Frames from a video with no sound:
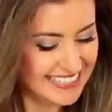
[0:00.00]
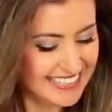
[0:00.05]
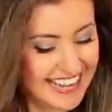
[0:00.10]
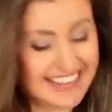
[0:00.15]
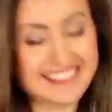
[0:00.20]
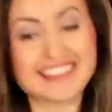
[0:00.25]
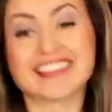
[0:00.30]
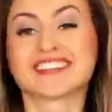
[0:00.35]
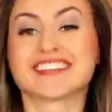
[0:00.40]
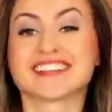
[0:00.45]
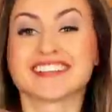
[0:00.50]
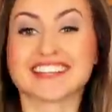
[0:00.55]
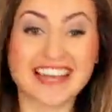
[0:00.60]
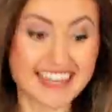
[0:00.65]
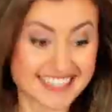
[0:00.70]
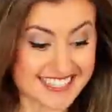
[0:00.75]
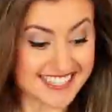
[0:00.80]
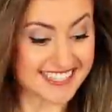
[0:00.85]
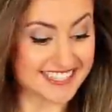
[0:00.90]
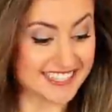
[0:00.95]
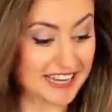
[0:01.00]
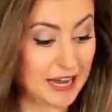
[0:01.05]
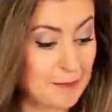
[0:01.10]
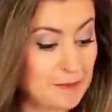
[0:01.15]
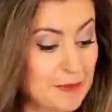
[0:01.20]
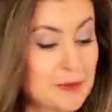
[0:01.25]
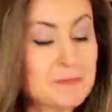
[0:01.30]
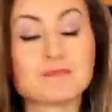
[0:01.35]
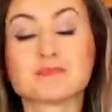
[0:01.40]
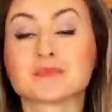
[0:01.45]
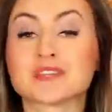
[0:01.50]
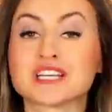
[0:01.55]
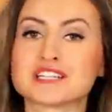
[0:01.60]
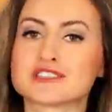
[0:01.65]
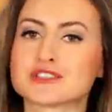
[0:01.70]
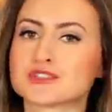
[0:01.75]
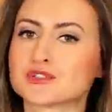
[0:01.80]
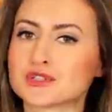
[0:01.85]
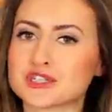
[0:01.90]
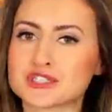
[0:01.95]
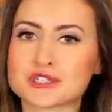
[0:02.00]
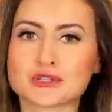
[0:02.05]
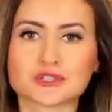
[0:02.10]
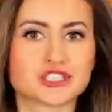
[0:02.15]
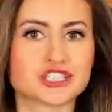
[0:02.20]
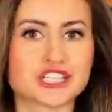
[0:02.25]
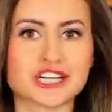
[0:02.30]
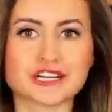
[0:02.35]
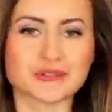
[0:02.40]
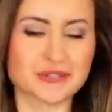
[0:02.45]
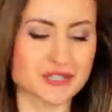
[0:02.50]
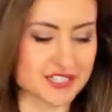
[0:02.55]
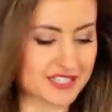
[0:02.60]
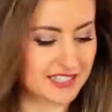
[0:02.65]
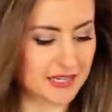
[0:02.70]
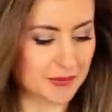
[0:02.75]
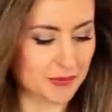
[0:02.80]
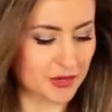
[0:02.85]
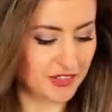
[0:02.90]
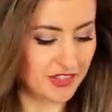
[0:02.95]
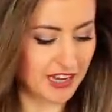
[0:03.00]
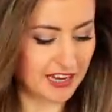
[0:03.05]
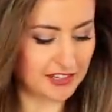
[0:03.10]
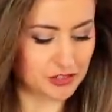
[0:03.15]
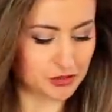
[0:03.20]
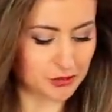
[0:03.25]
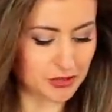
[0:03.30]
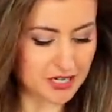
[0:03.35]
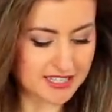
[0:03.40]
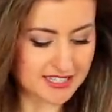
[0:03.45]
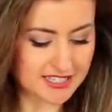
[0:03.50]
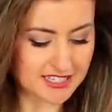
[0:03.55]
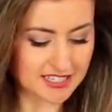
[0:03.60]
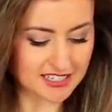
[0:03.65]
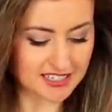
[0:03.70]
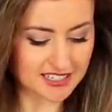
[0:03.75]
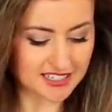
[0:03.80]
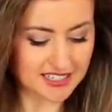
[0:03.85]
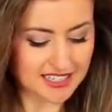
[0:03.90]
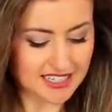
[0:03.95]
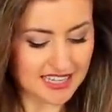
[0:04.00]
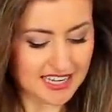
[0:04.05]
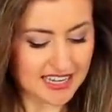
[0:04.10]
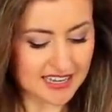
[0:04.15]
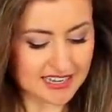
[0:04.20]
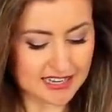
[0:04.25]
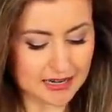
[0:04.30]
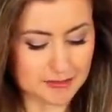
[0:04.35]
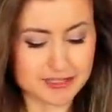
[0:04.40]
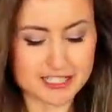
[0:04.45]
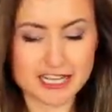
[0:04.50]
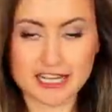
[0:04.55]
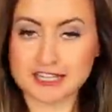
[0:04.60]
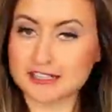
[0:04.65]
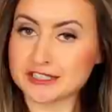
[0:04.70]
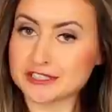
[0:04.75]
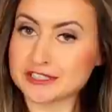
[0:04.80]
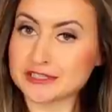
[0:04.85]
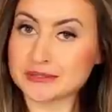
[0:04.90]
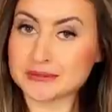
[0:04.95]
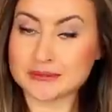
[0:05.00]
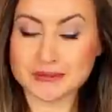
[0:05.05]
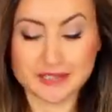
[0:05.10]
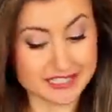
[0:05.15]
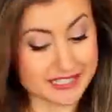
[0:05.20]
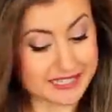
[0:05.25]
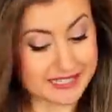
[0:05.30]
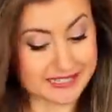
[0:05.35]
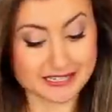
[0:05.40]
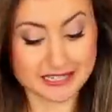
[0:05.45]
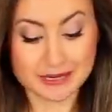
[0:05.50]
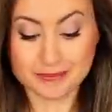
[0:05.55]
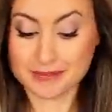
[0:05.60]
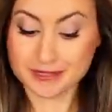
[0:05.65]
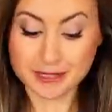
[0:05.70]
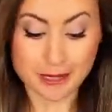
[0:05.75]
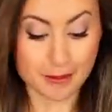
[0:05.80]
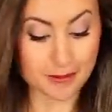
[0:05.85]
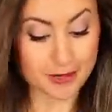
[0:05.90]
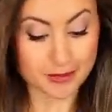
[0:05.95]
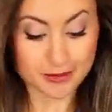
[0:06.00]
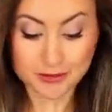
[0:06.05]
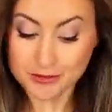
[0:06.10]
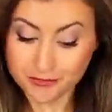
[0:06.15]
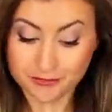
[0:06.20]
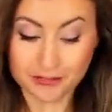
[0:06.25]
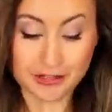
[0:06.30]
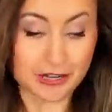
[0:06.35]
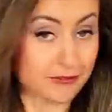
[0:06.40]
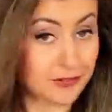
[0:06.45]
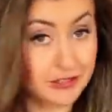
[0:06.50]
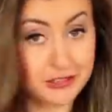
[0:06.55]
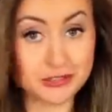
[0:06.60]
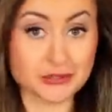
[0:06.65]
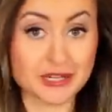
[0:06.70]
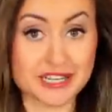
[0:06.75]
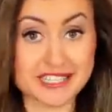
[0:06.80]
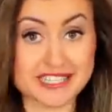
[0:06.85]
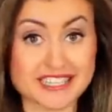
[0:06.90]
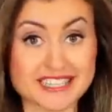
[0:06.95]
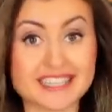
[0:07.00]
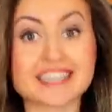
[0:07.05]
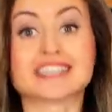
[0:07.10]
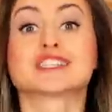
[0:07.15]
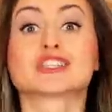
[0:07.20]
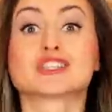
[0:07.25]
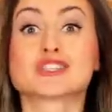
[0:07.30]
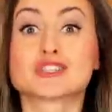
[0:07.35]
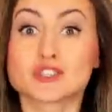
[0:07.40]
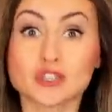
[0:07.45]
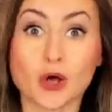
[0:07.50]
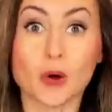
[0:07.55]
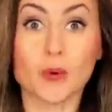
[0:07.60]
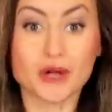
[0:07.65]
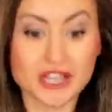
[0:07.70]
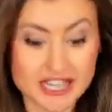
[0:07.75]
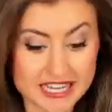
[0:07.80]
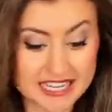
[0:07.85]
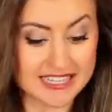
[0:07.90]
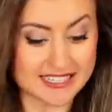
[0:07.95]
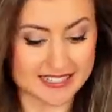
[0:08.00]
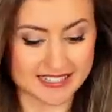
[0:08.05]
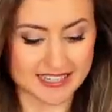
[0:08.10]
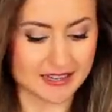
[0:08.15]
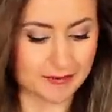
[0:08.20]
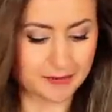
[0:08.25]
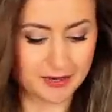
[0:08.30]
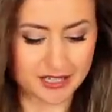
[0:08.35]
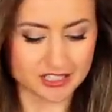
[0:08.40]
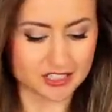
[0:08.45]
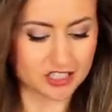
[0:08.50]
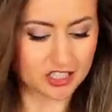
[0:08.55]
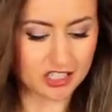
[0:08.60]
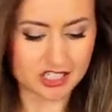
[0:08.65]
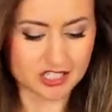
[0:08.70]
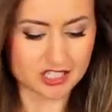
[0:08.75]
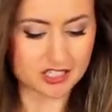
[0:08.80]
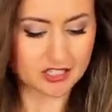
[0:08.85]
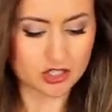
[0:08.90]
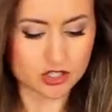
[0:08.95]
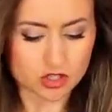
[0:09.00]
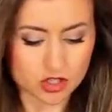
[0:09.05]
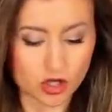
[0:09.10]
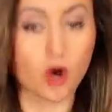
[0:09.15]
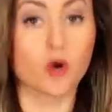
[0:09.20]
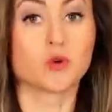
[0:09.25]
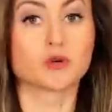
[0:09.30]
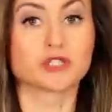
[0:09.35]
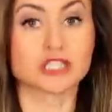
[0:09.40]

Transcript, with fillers: and then the last step is drizzled generously with that dressing. And I'm telling you, this is gonna become your new favorite dressing. It's so easy, but just so